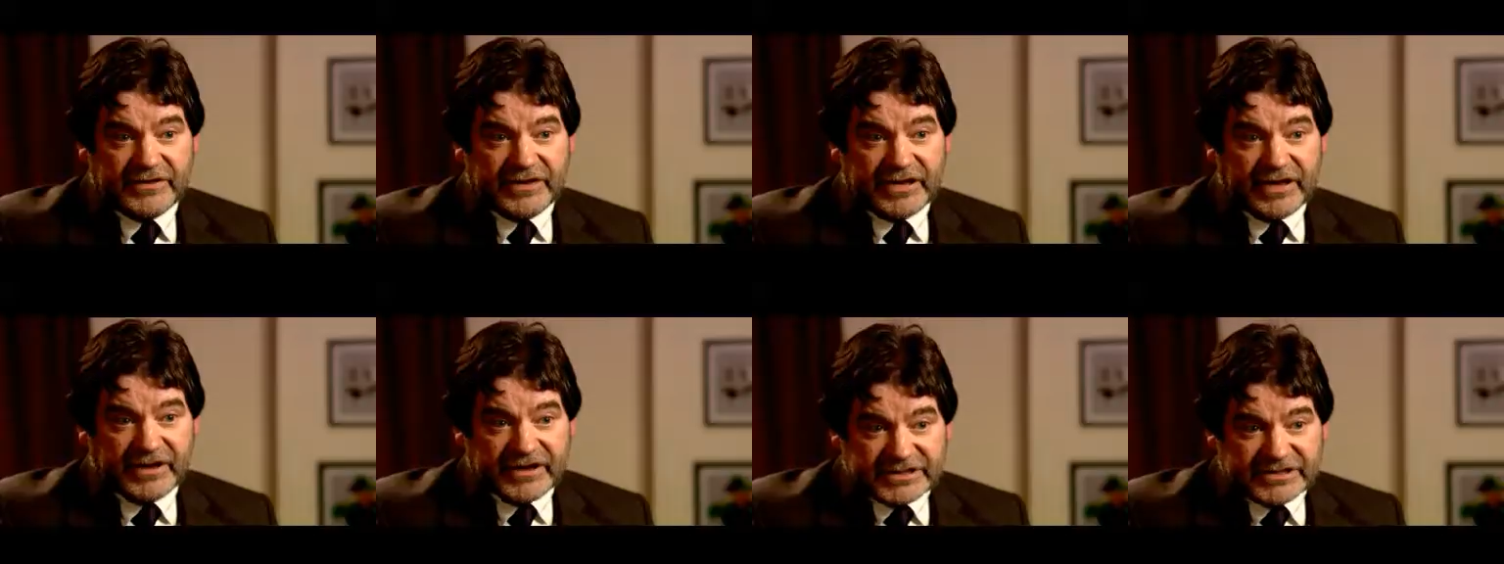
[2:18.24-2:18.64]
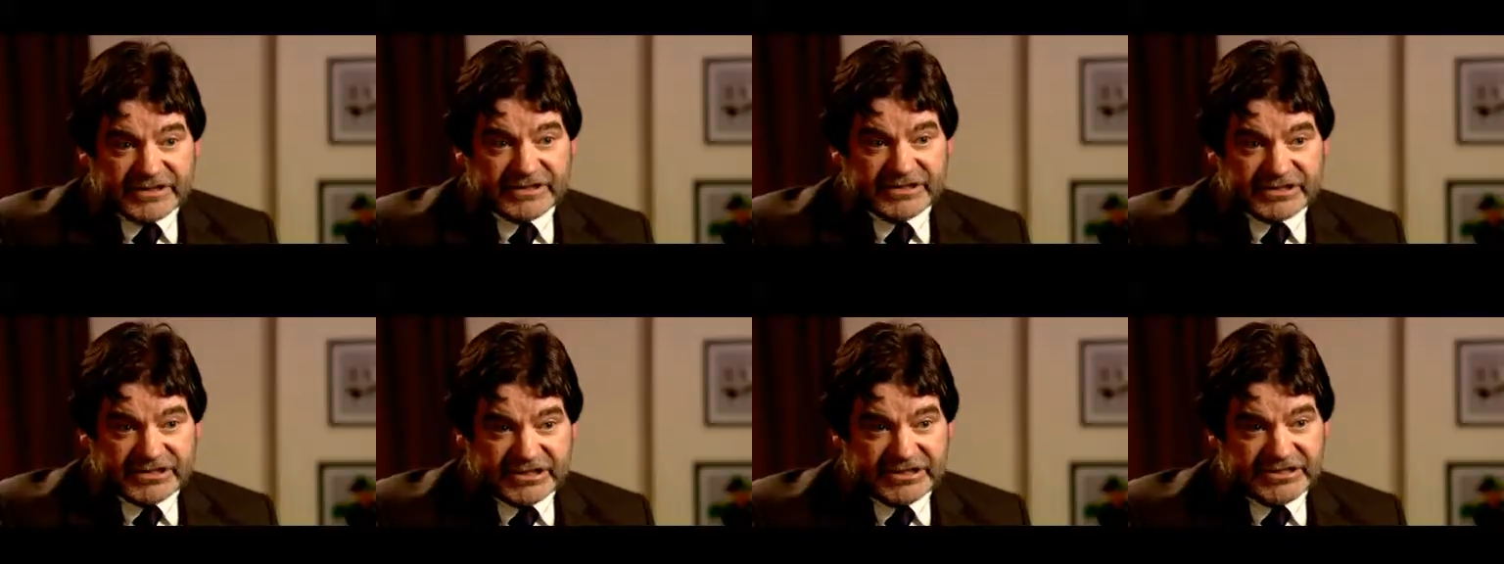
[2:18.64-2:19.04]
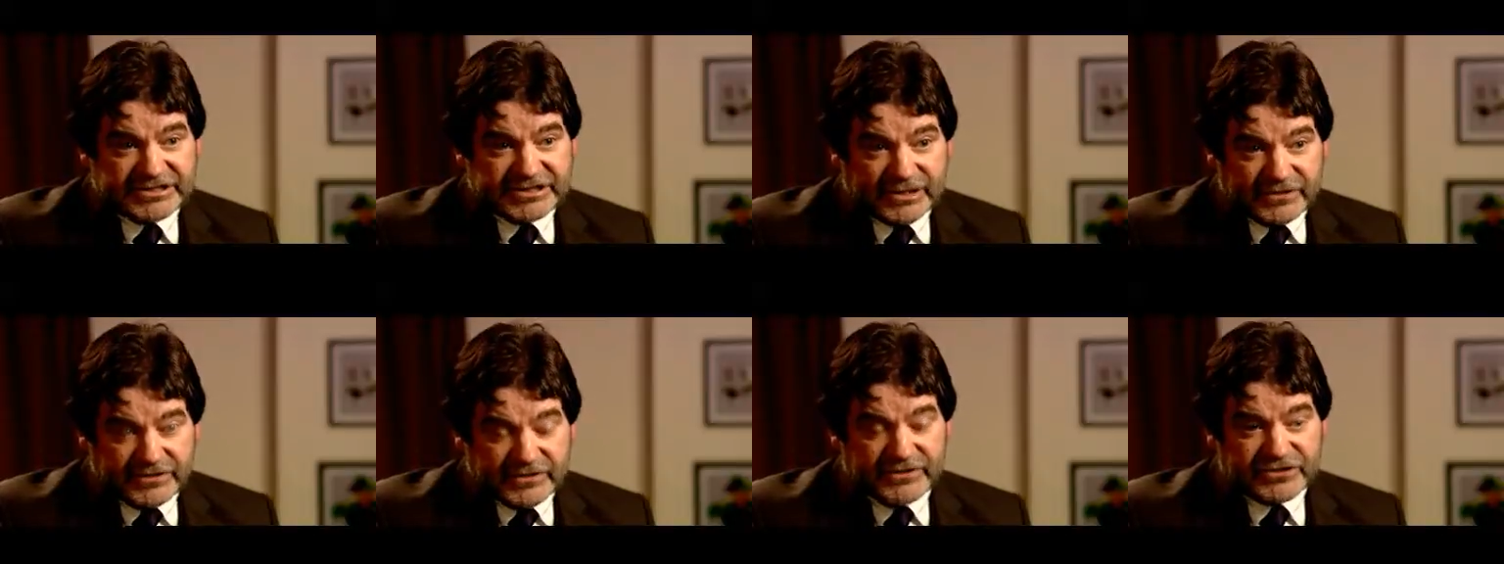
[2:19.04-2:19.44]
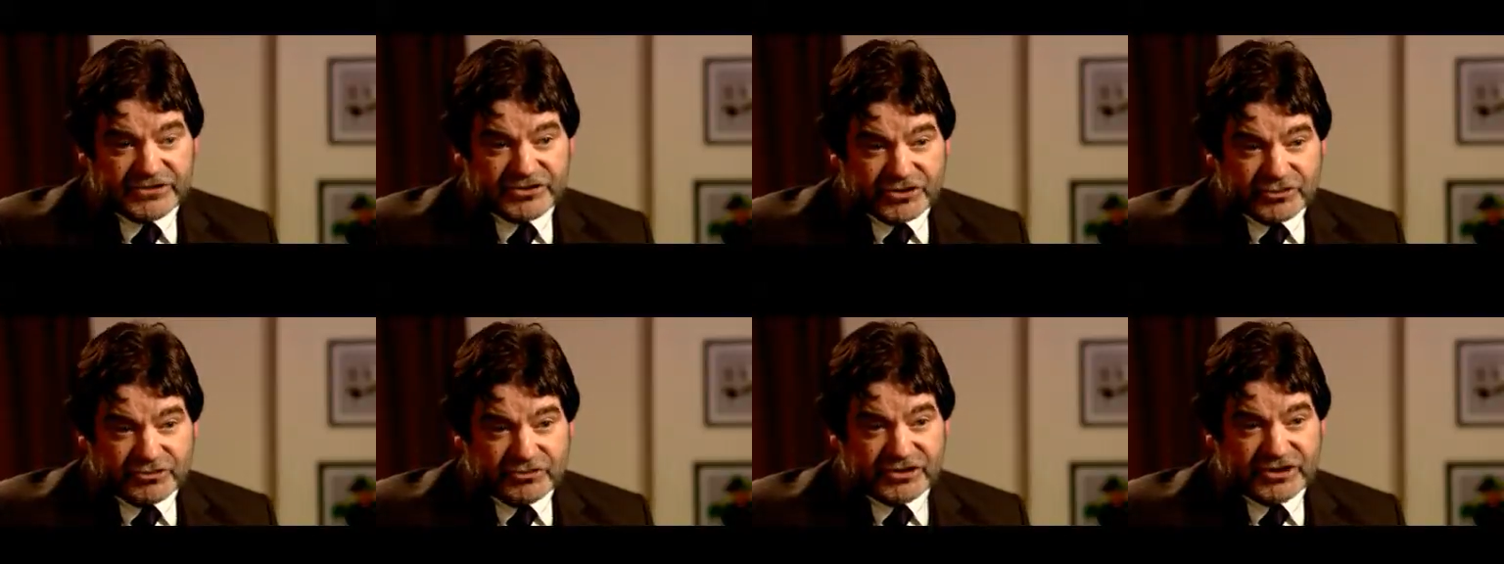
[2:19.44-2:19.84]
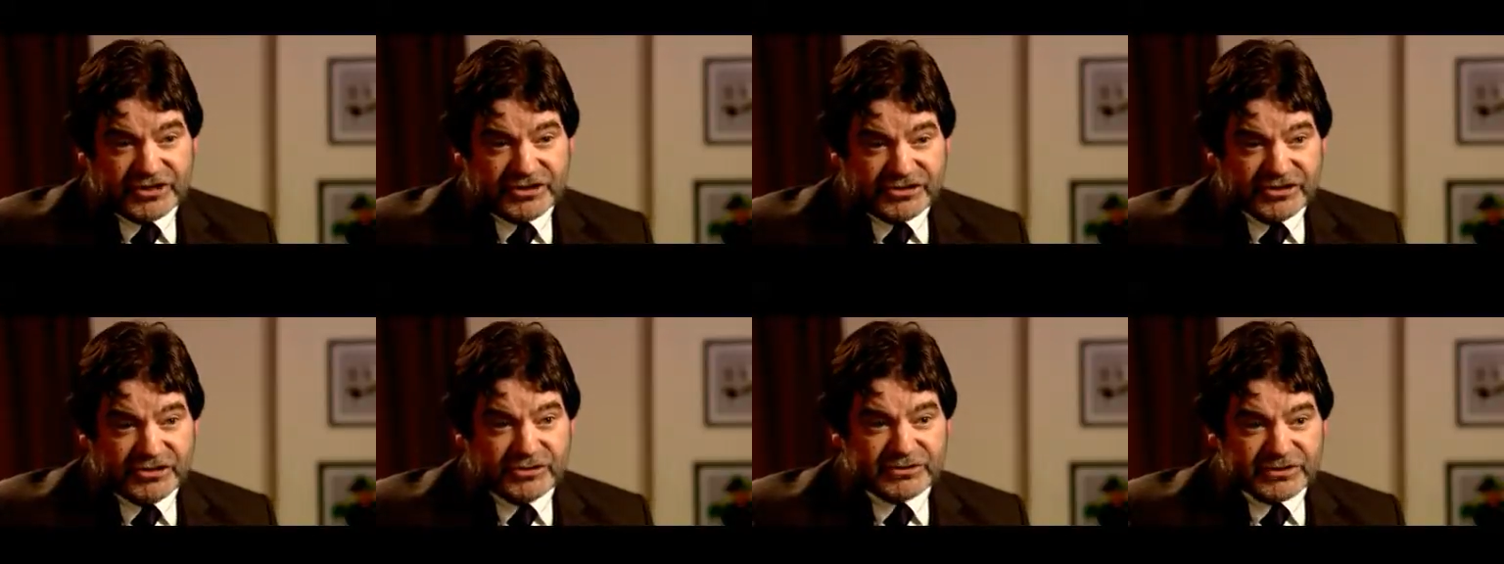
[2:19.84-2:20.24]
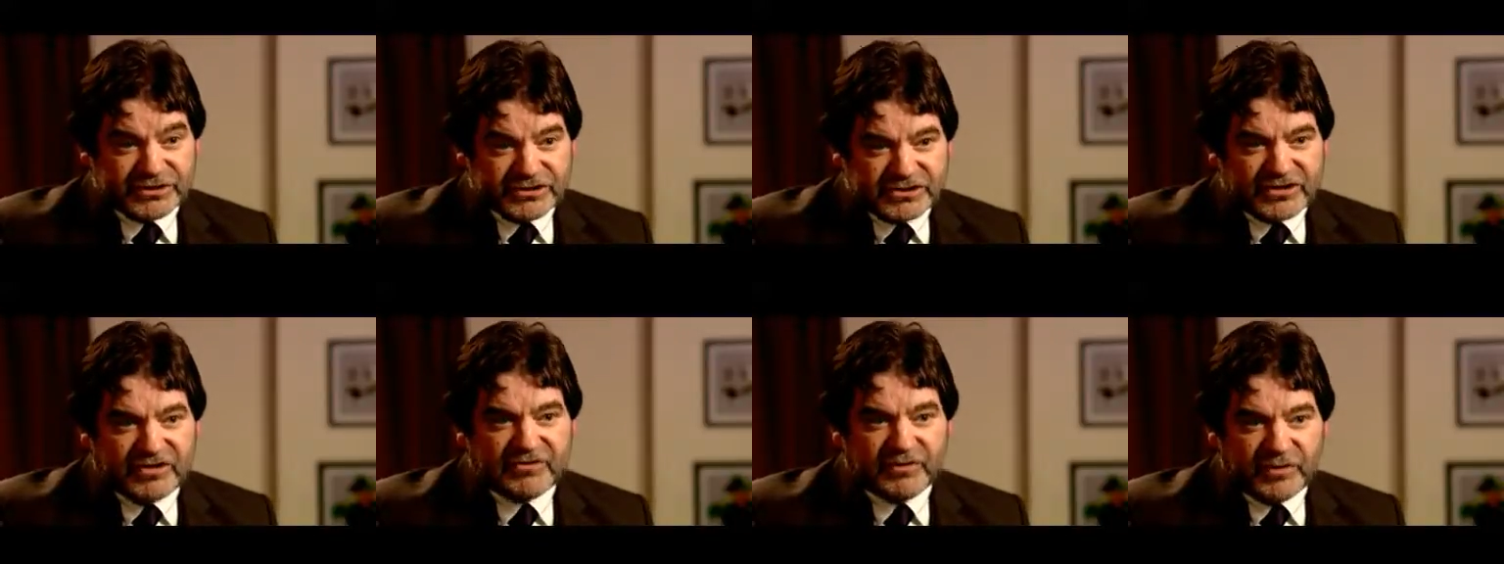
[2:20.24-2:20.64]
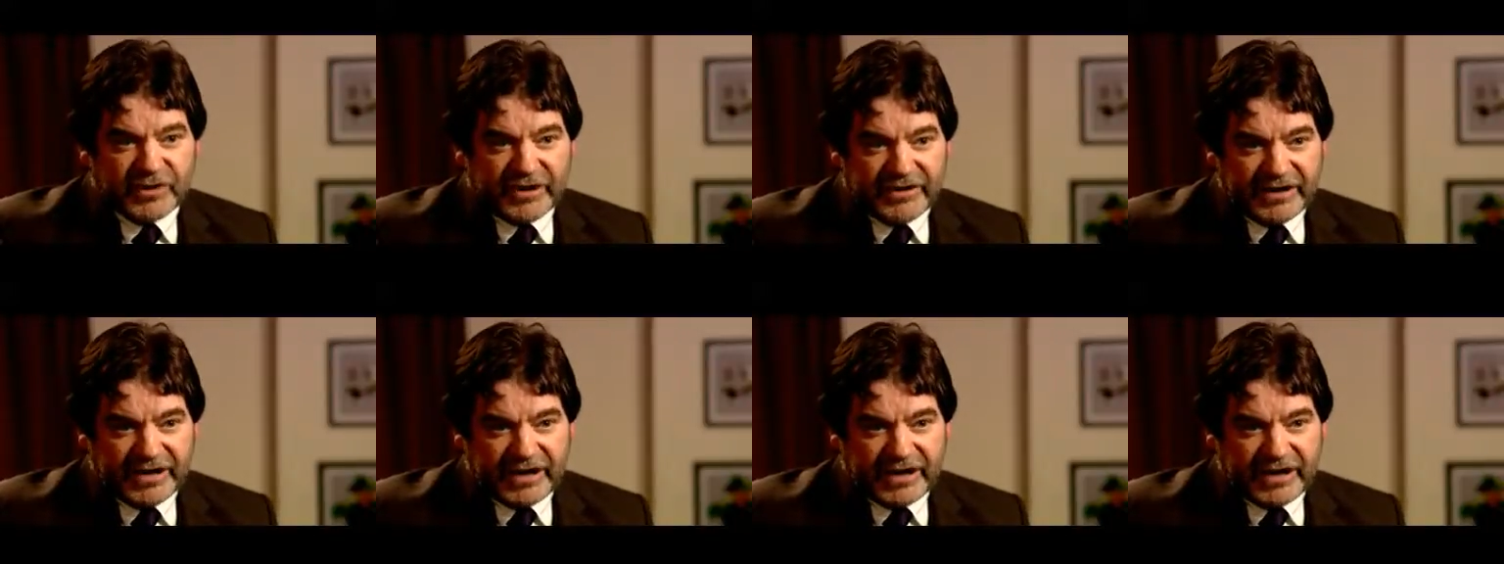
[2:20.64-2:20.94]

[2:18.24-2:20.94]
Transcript: the licences so that the children can use the software